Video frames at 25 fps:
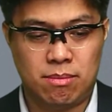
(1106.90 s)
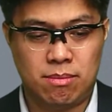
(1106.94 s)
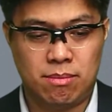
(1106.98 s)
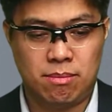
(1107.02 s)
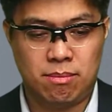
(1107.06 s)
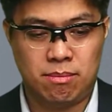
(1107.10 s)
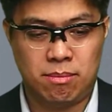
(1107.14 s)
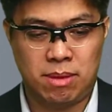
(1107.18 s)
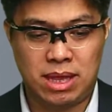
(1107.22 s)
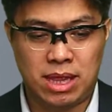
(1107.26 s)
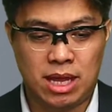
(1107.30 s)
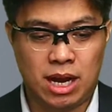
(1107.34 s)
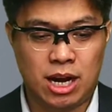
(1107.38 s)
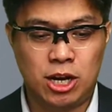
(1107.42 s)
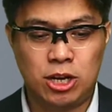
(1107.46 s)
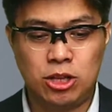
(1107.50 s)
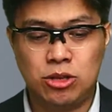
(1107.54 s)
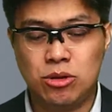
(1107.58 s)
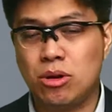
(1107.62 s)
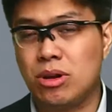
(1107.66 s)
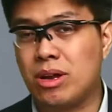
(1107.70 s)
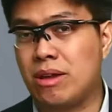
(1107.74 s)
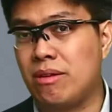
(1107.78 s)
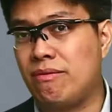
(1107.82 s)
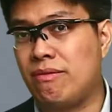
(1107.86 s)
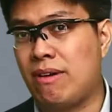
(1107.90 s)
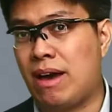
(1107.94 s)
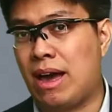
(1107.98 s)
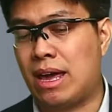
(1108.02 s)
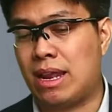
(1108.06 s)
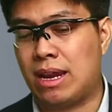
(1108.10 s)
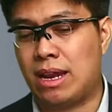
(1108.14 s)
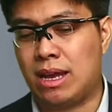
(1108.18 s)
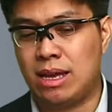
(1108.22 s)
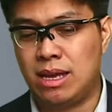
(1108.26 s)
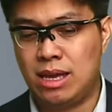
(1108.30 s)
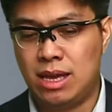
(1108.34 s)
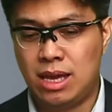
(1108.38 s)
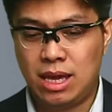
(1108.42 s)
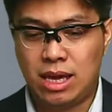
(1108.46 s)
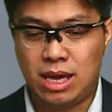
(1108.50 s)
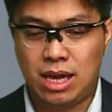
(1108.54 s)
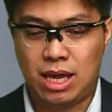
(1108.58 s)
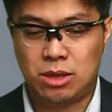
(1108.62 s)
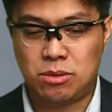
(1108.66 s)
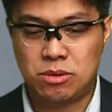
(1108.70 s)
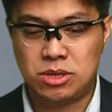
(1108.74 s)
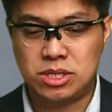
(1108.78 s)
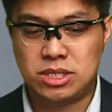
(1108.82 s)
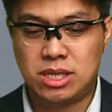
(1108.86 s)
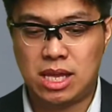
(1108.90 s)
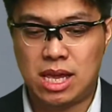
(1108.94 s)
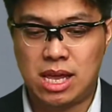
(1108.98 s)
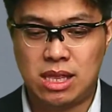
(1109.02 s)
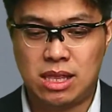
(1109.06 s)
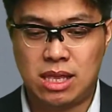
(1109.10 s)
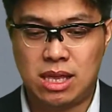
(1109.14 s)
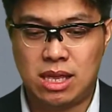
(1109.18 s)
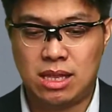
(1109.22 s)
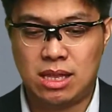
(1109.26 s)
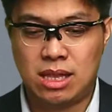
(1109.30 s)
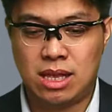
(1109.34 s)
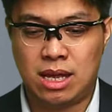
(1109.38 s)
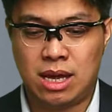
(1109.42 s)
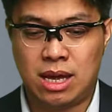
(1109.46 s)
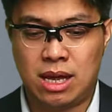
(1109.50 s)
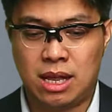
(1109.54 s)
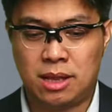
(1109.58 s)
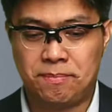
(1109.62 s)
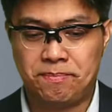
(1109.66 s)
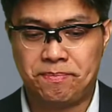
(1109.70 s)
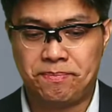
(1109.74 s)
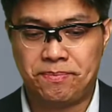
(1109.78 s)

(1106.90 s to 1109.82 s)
Menardo Guevara, it was stated that